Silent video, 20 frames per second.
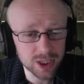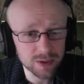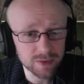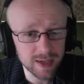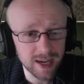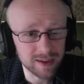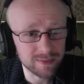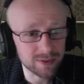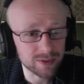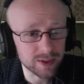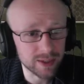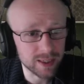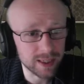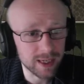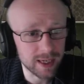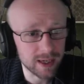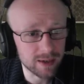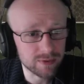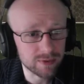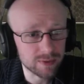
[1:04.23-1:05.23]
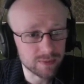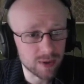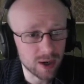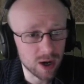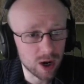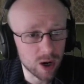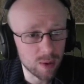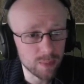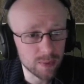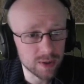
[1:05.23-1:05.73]
of cavalry here, from
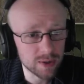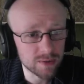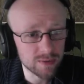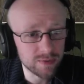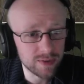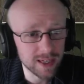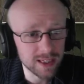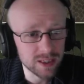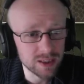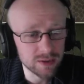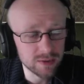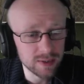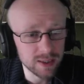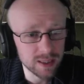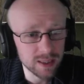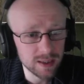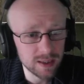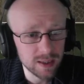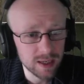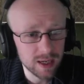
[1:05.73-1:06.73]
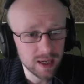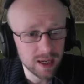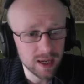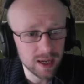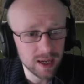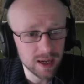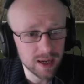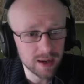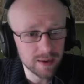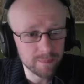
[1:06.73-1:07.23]
armoured veteran
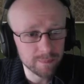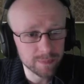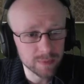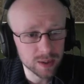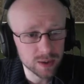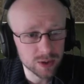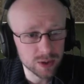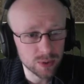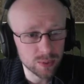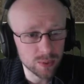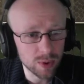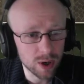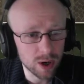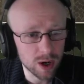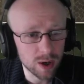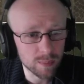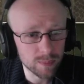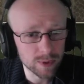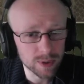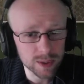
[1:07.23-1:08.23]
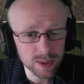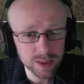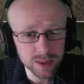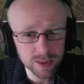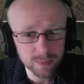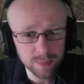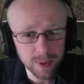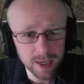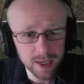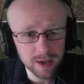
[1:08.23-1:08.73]
to armoured
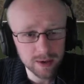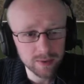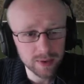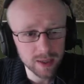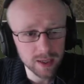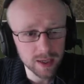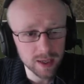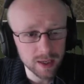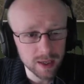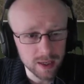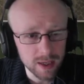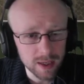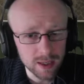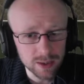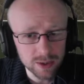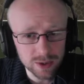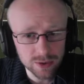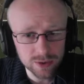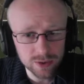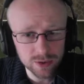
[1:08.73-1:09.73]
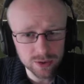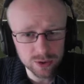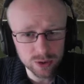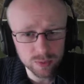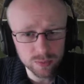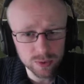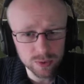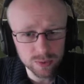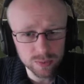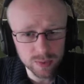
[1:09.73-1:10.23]
superior to
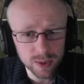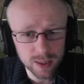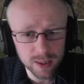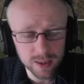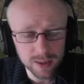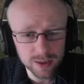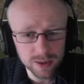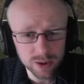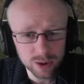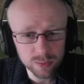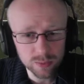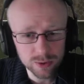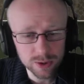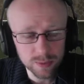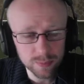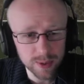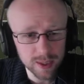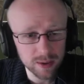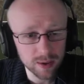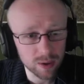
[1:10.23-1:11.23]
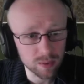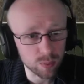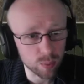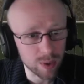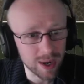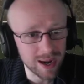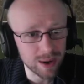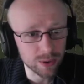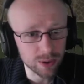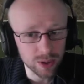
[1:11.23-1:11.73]
normal superior. Oh
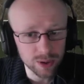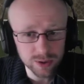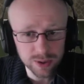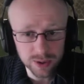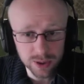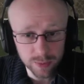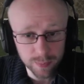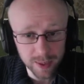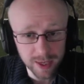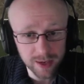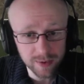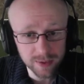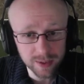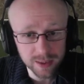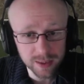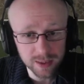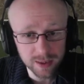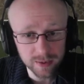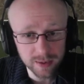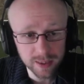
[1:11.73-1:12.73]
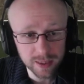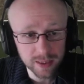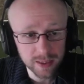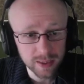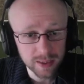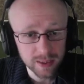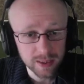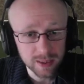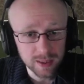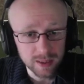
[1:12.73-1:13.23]
wow, lots of superior, sorry.
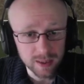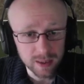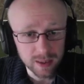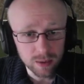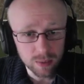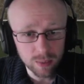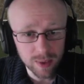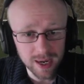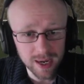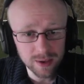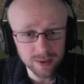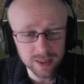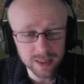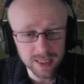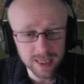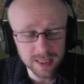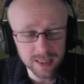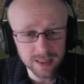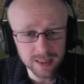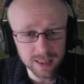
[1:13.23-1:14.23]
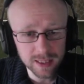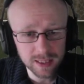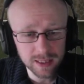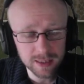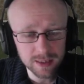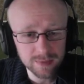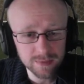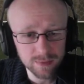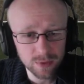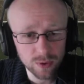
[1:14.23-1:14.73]
Wow, so
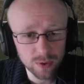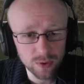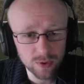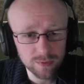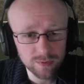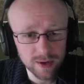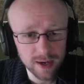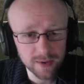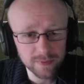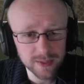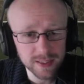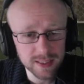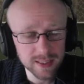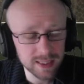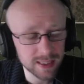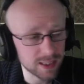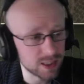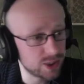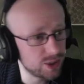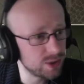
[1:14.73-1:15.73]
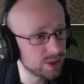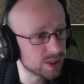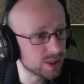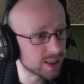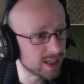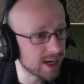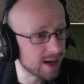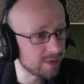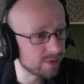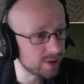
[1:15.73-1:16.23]
that's 4, 5, 6 units of
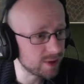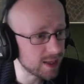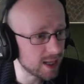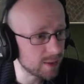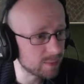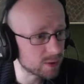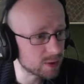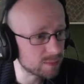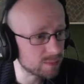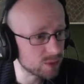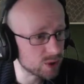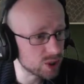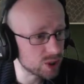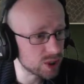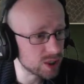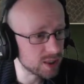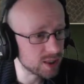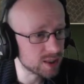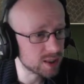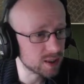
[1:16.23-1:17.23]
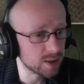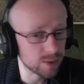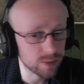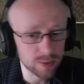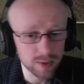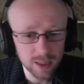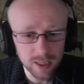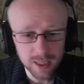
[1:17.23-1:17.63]
cavalry they're able to muster. So